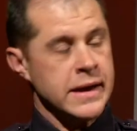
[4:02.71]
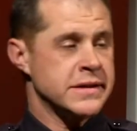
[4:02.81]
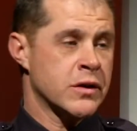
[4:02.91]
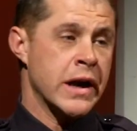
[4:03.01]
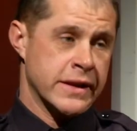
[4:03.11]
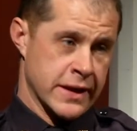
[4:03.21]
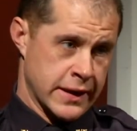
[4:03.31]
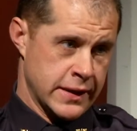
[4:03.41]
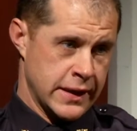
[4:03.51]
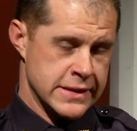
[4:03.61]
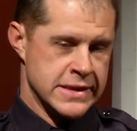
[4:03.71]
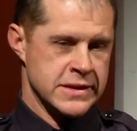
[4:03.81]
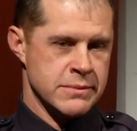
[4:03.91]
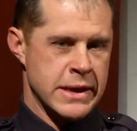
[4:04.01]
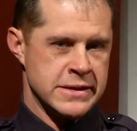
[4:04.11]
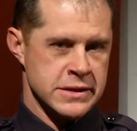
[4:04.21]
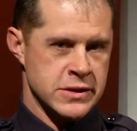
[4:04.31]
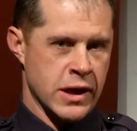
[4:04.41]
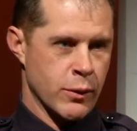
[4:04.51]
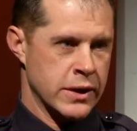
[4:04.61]
a great thing. It sends a message
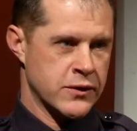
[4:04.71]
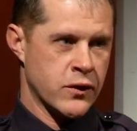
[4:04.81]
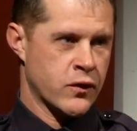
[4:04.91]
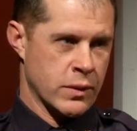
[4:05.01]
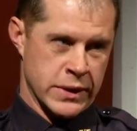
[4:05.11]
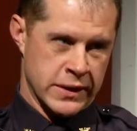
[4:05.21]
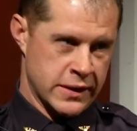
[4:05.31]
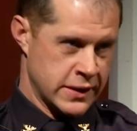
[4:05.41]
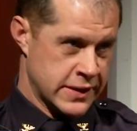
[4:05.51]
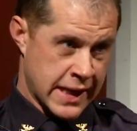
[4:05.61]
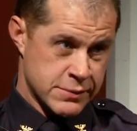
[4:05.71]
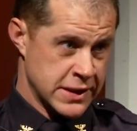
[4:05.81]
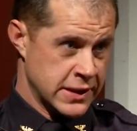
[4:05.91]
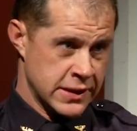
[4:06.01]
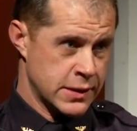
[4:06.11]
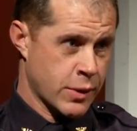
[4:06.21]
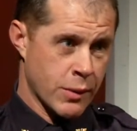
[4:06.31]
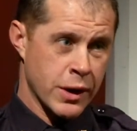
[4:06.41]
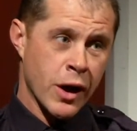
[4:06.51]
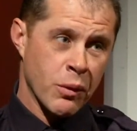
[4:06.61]
all the way from the top seat in the
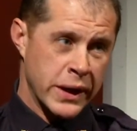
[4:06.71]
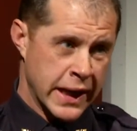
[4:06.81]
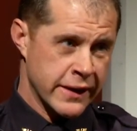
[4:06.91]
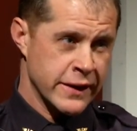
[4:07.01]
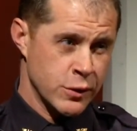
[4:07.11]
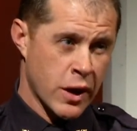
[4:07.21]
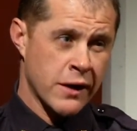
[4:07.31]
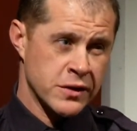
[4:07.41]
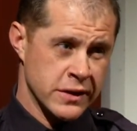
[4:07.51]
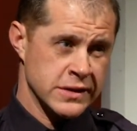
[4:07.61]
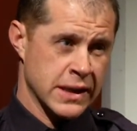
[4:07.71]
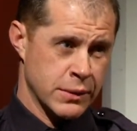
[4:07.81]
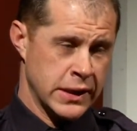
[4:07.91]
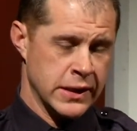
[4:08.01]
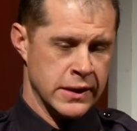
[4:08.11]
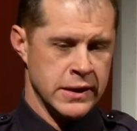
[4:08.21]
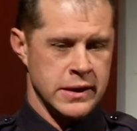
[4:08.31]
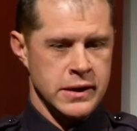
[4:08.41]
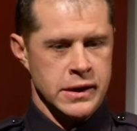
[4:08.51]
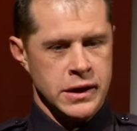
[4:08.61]
department all the way down to the new officer that's coming in.
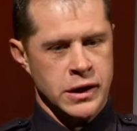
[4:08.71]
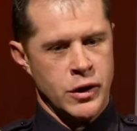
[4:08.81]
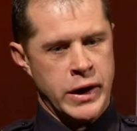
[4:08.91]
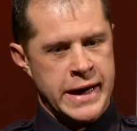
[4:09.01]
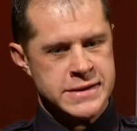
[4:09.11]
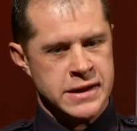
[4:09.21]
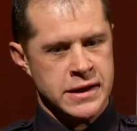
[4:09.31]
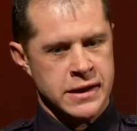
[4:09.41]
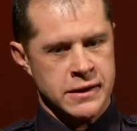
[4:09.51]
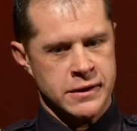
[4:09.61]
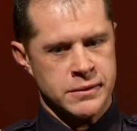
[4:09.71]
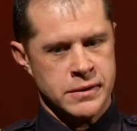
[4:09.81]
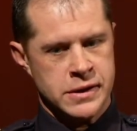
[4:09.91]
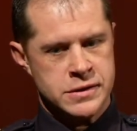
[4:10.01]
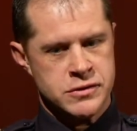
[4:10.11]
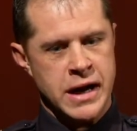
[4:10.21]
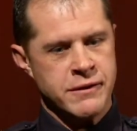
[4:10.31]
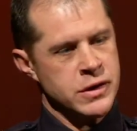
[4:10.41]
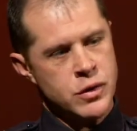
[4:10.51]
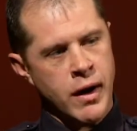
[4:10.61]
As a
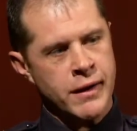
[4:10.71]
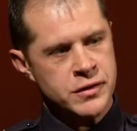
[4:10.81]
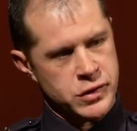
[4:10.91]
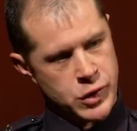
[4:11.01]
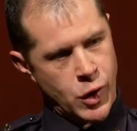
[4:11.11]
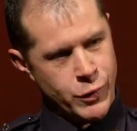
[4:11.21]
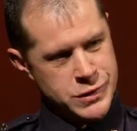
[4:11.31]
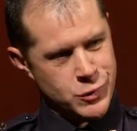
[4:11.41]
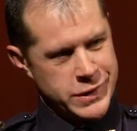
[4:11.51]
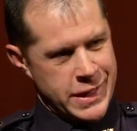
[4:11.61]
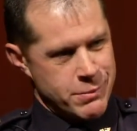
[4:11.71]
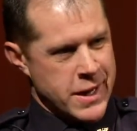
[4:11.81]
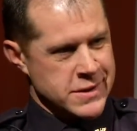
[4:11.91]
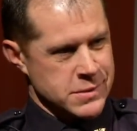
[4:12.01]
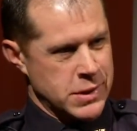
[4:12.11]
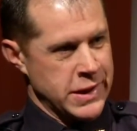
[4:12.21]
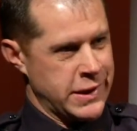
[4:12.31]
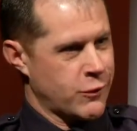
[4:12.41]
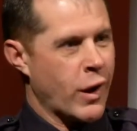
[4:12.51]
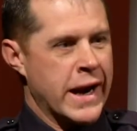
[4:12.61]
striving new officer, you always want that
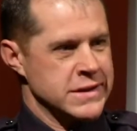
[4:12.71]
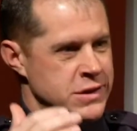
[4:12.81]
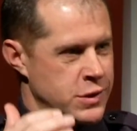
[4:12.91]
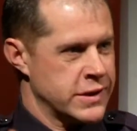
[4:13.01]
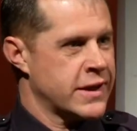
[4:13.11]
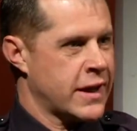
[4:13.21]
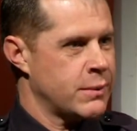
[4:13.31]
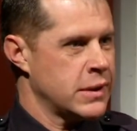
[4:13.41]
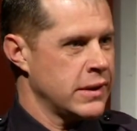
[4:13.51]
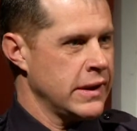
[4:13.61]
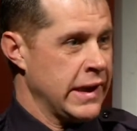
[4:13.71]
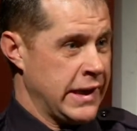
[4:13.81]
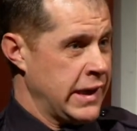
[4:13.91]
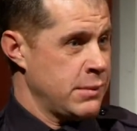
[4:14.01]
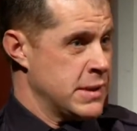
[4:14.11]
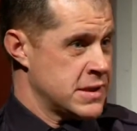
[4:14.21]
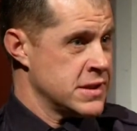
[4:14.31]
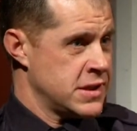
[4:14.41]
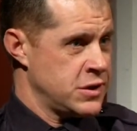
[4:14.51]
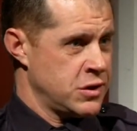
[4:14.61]
possibility of rising to the top in any
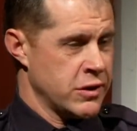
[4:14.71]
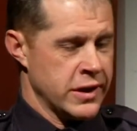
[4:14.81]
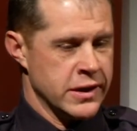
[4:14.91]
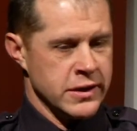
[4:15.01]
business that you're in.